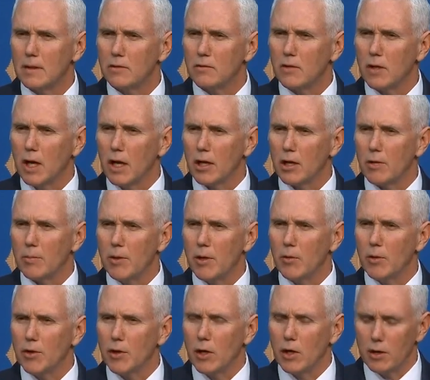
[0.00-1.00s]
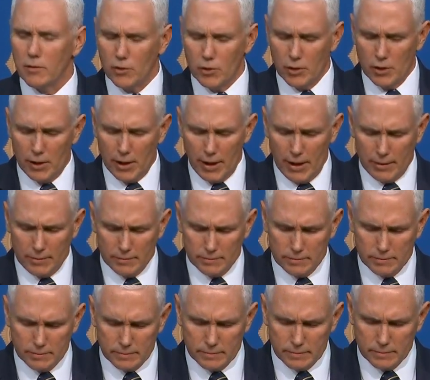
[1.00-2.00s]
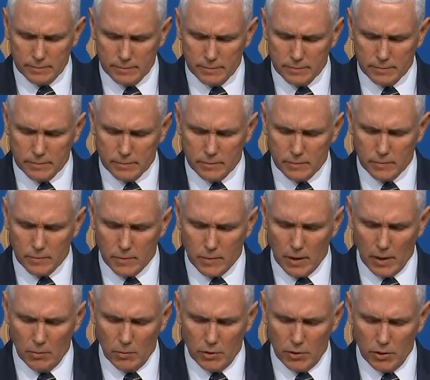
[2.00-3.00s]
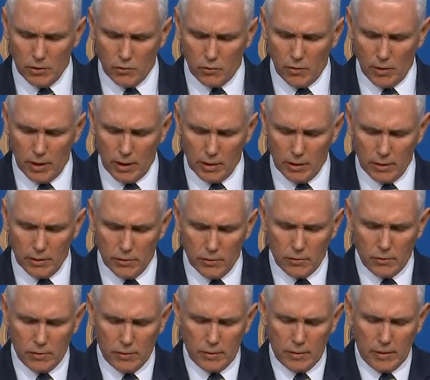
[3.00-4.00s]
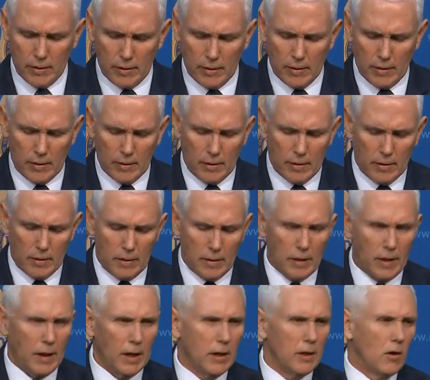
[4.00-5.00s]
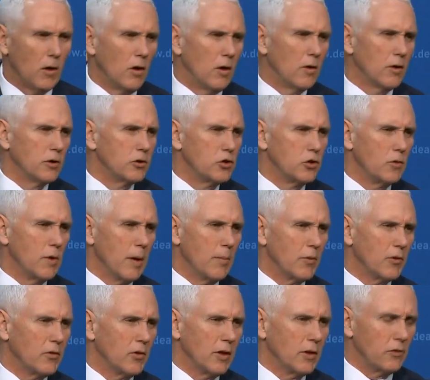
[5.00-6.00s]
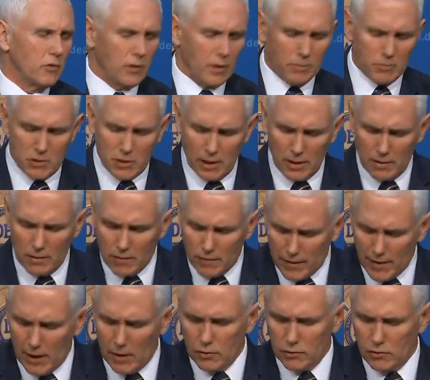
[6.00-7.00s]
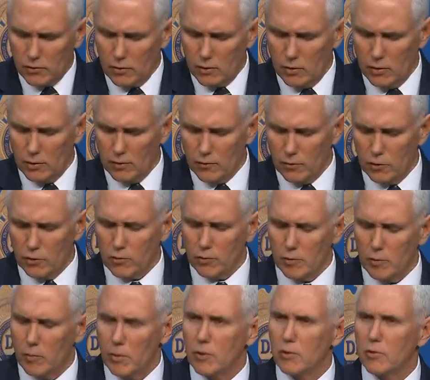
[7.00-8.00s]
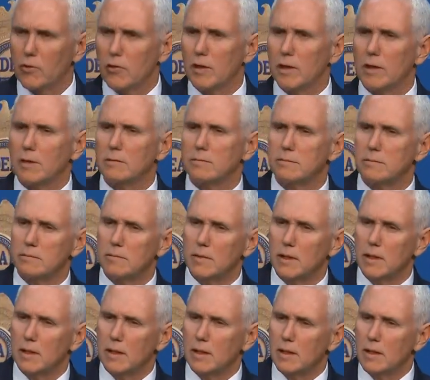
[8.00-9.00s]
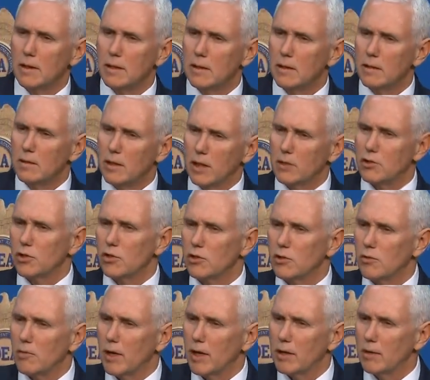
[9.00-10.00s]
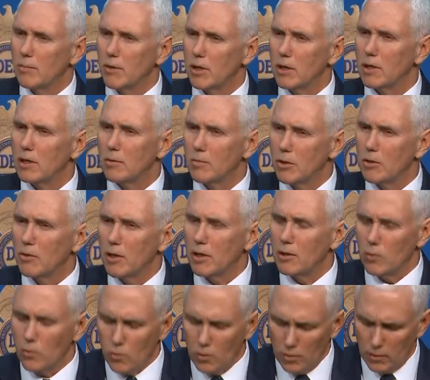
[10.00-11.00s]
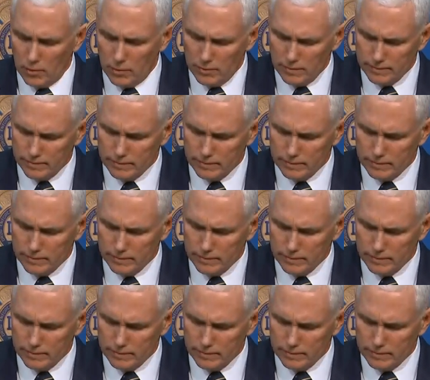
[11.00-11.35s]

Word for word: It's an honor to be with all of you today and with these great leaders. And all those you represent, some 10,000 law enforcement personnel, not just around America, but around the world,